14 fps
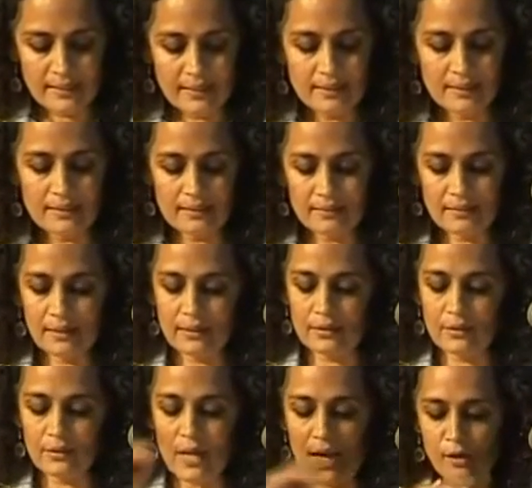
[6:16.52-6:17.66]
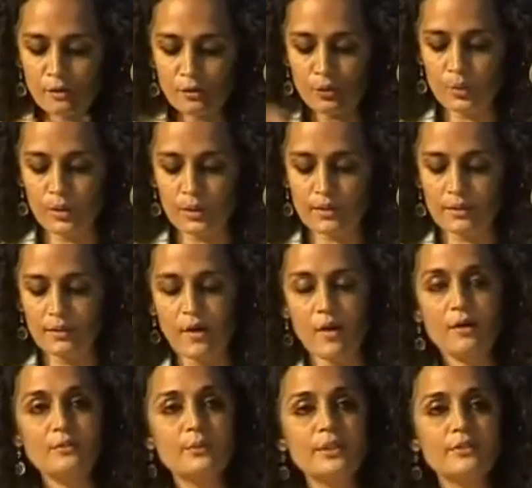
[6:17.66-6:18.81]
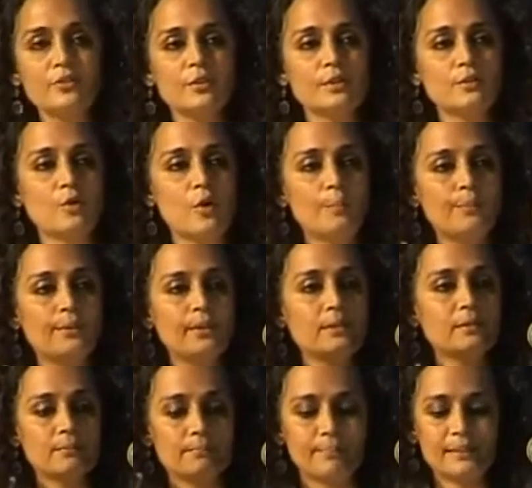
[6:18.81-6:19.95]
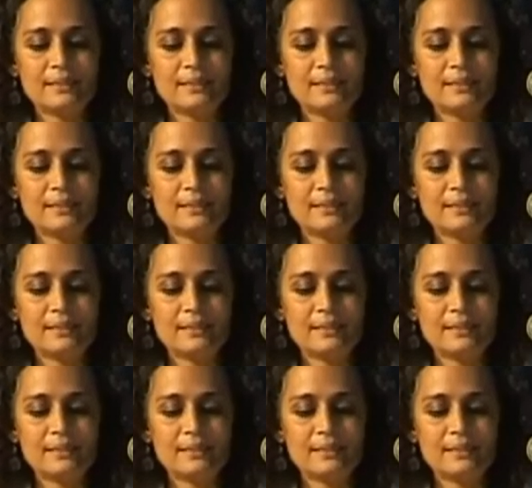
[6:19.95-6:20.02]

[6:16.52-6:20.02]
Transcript: It is the groundwork on which the corporate